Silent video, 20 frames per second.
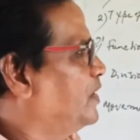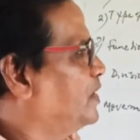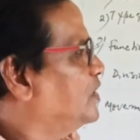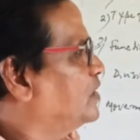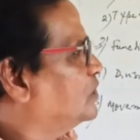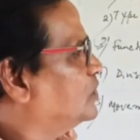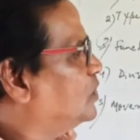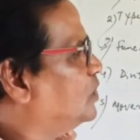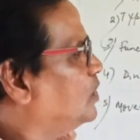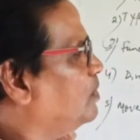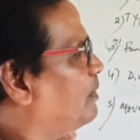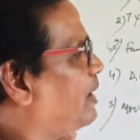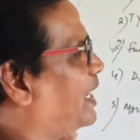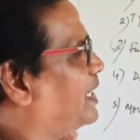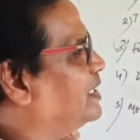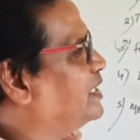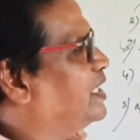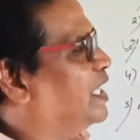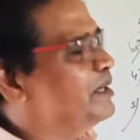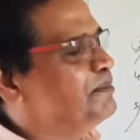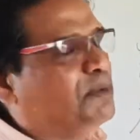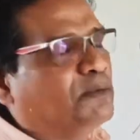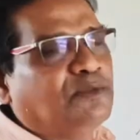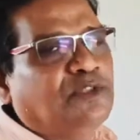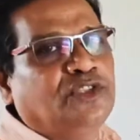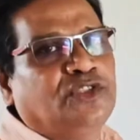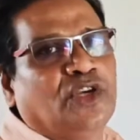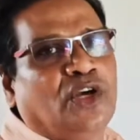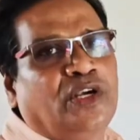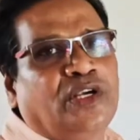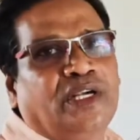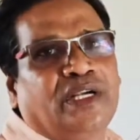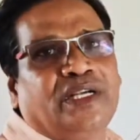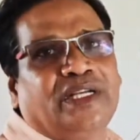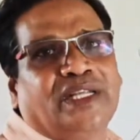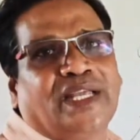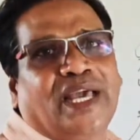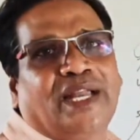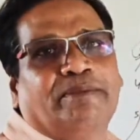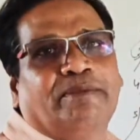So by the help of the joint,
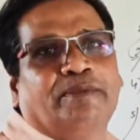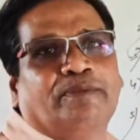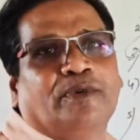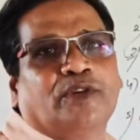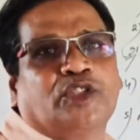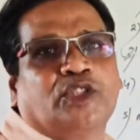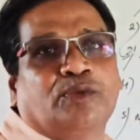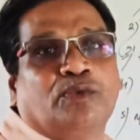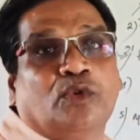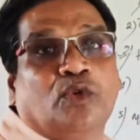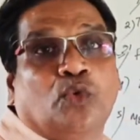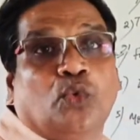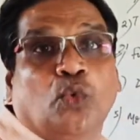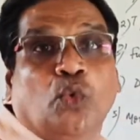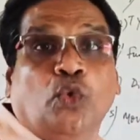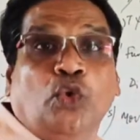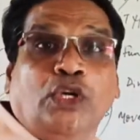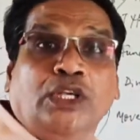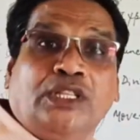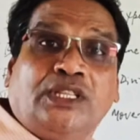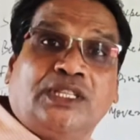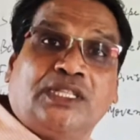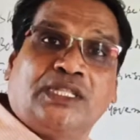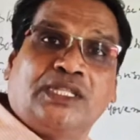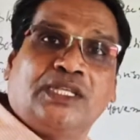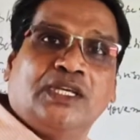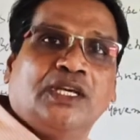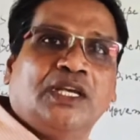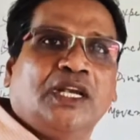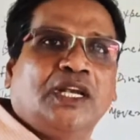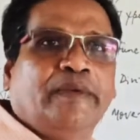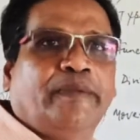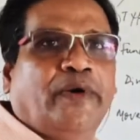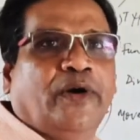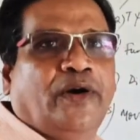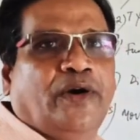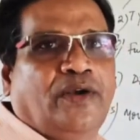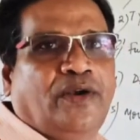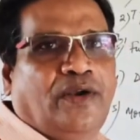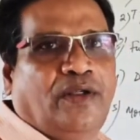it can be possible with
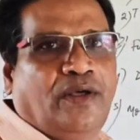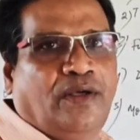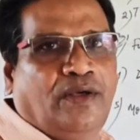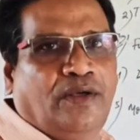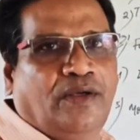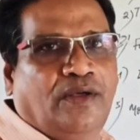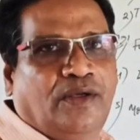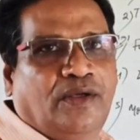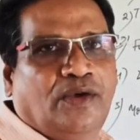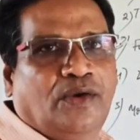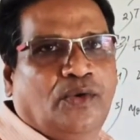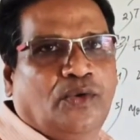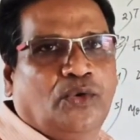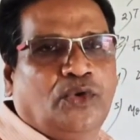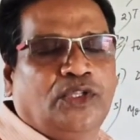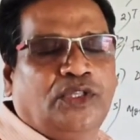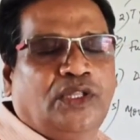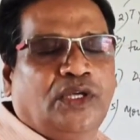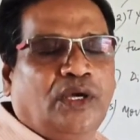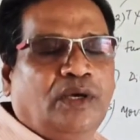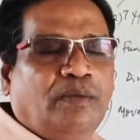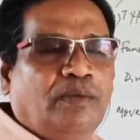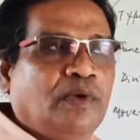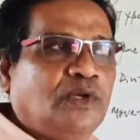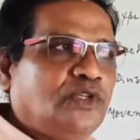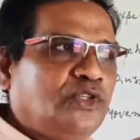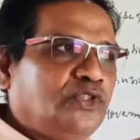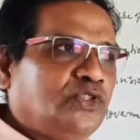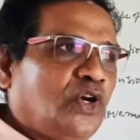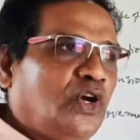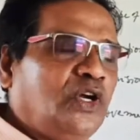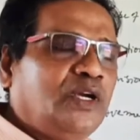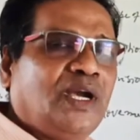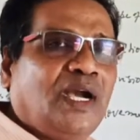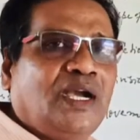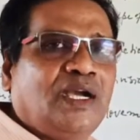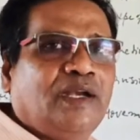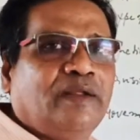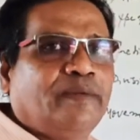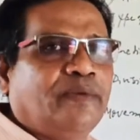lever. With the joint
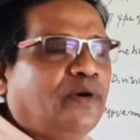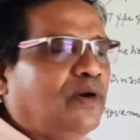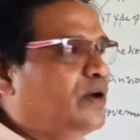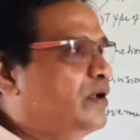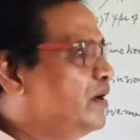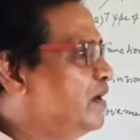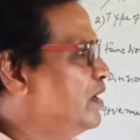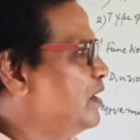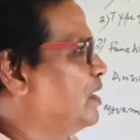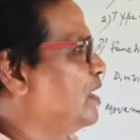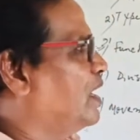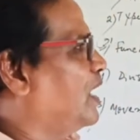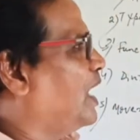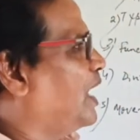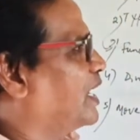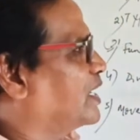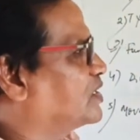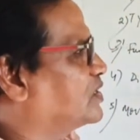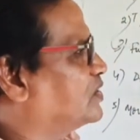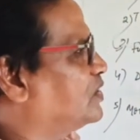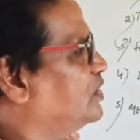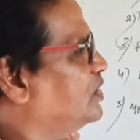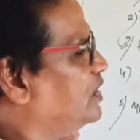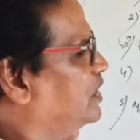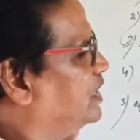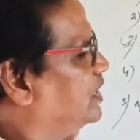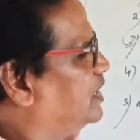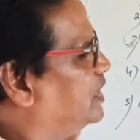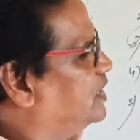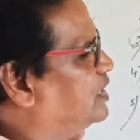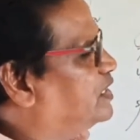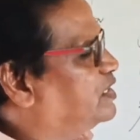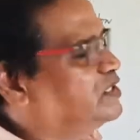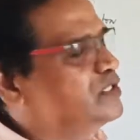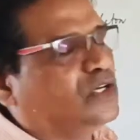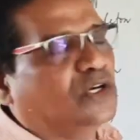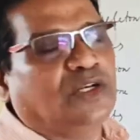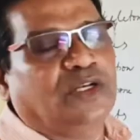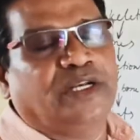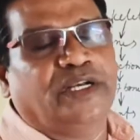and lever action, it
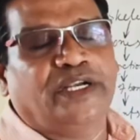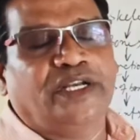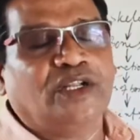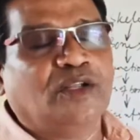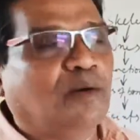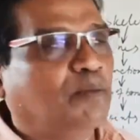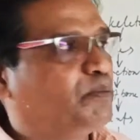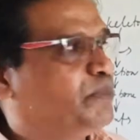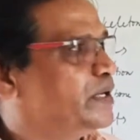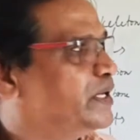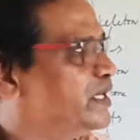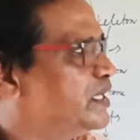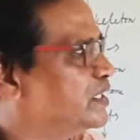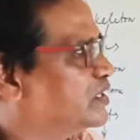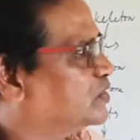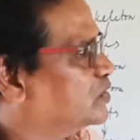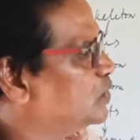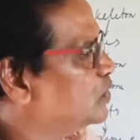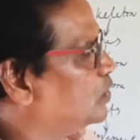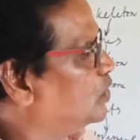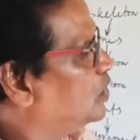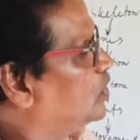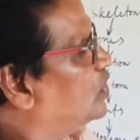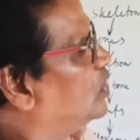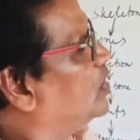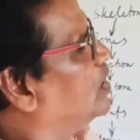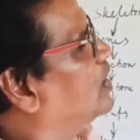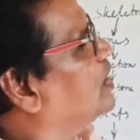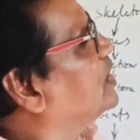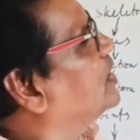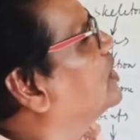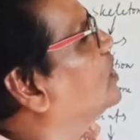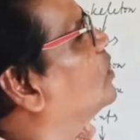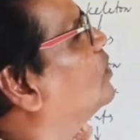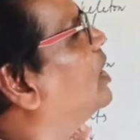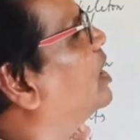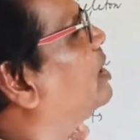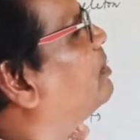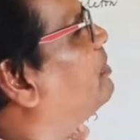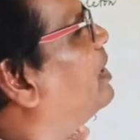is already completing. So
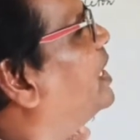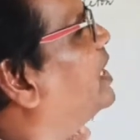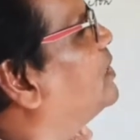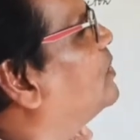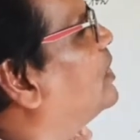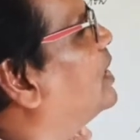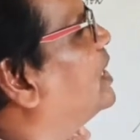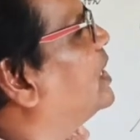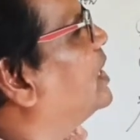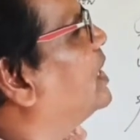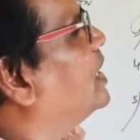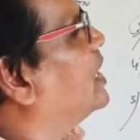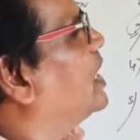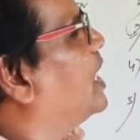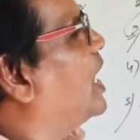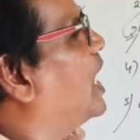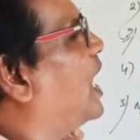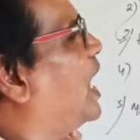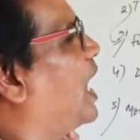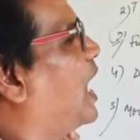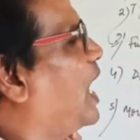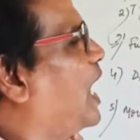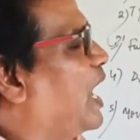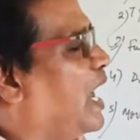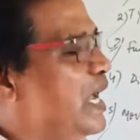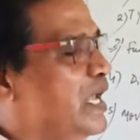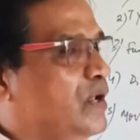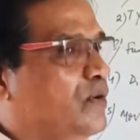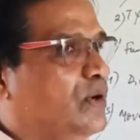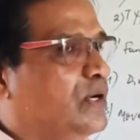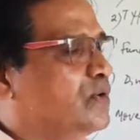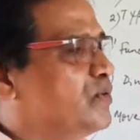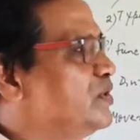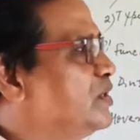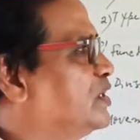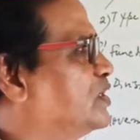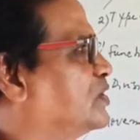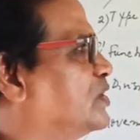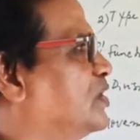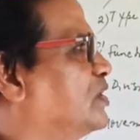one by one, I want to
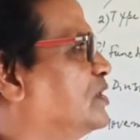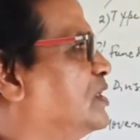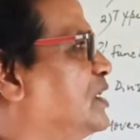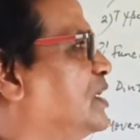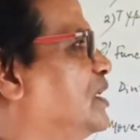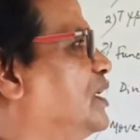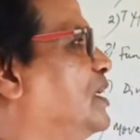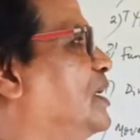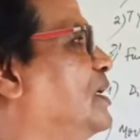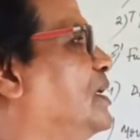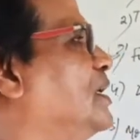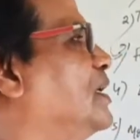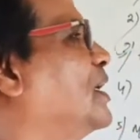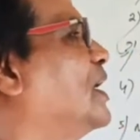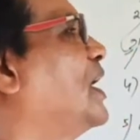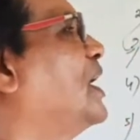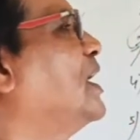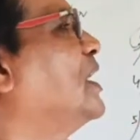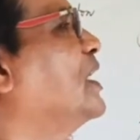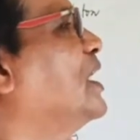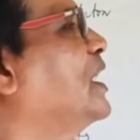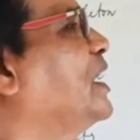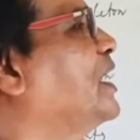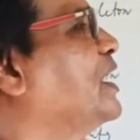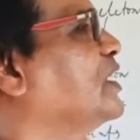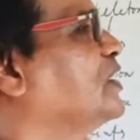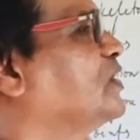discuss regarding hinge